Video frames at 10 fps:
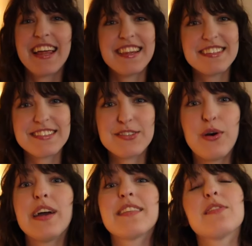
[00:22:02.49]
This is
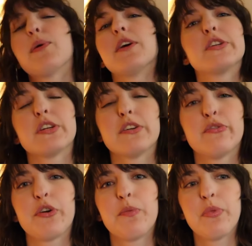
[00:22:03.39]
quite the departure
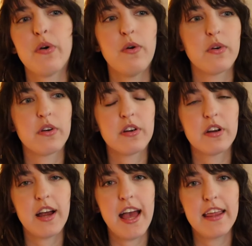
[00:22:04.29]
from the
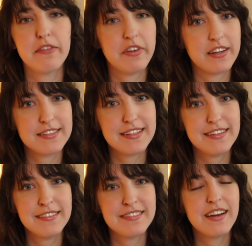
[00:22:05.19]
horror and the
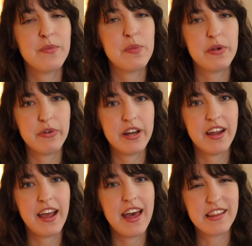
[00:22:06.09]
fantasy that I'm going to be
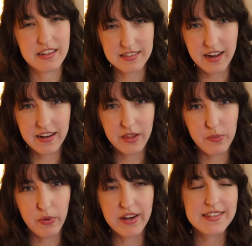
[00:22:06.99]
reading, and that's kind of the
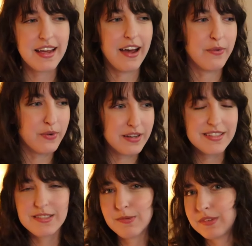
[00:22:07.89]
point. I want
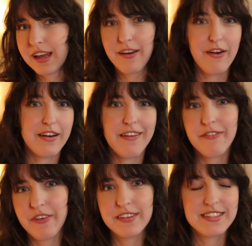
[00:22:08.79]
some lighthearted,
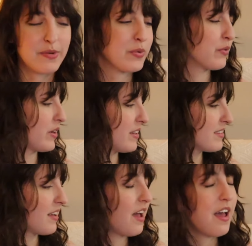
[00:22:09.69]
fun summer reads.